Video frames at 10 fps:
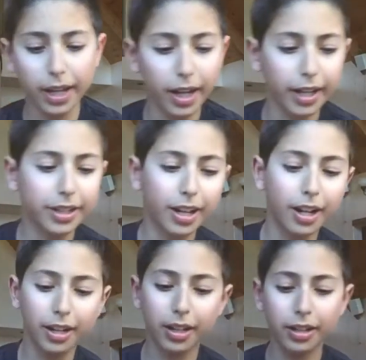Then I
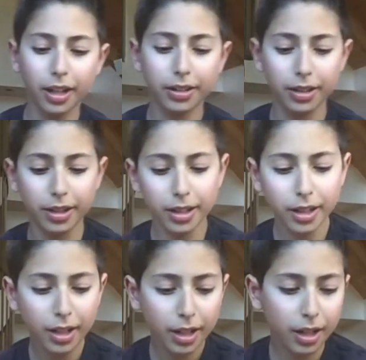got another
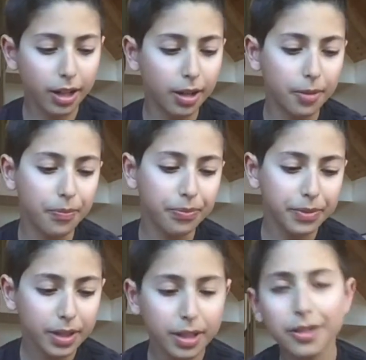
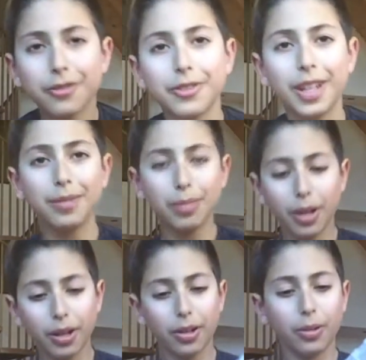
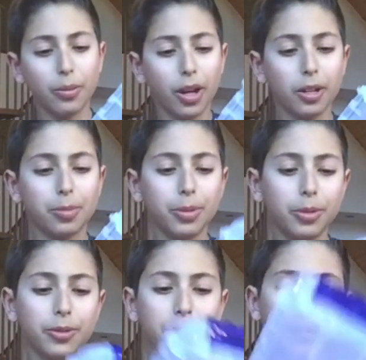Flambeau
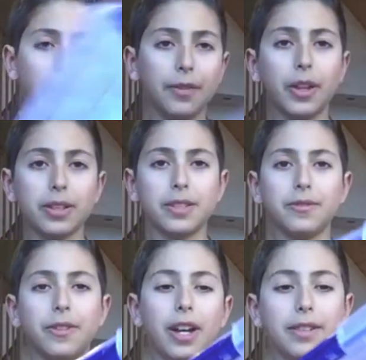waterproof
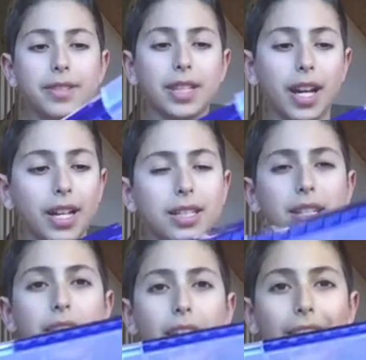5005 size.
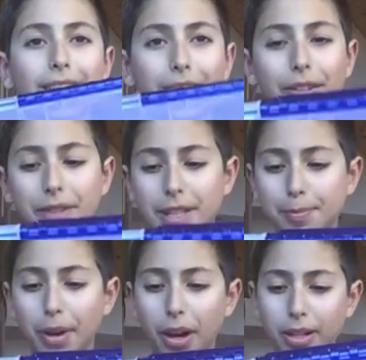I love these
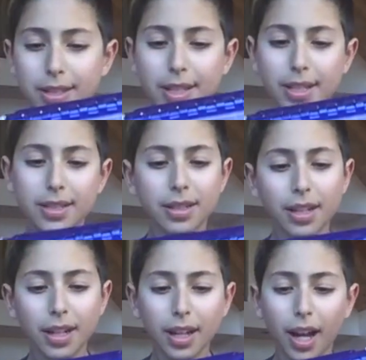boxes.
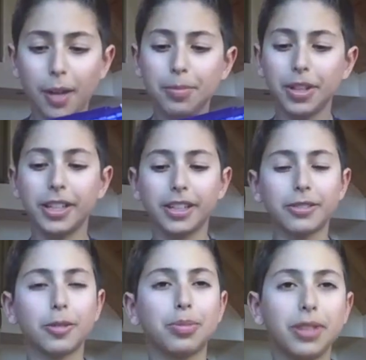I'm planning
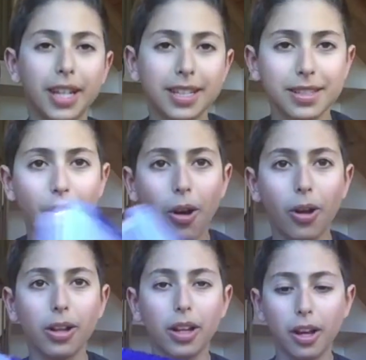to replace
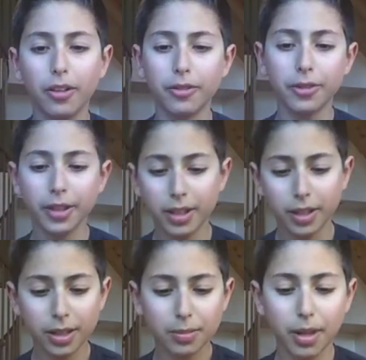all of
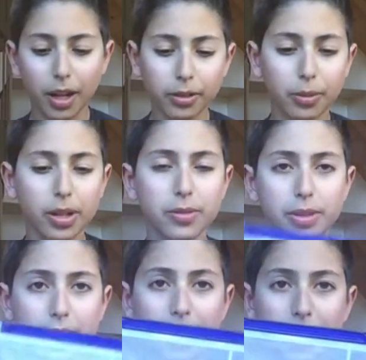my other ones with